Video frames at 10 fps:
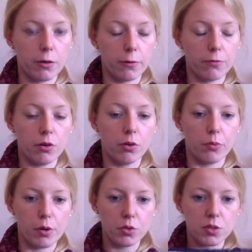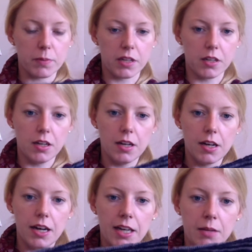of long rows, but
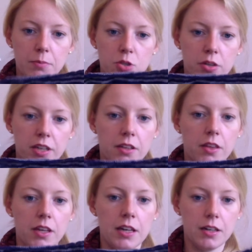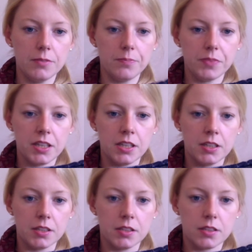I am enjoying the yarn.
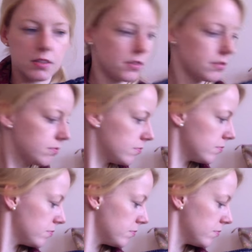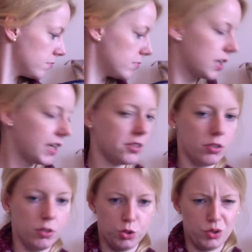It's, I
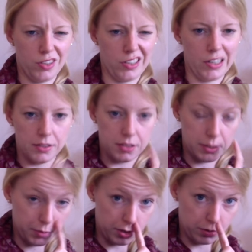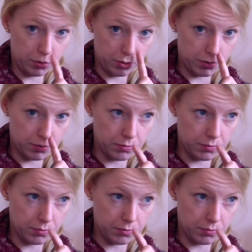told you in the last episodes,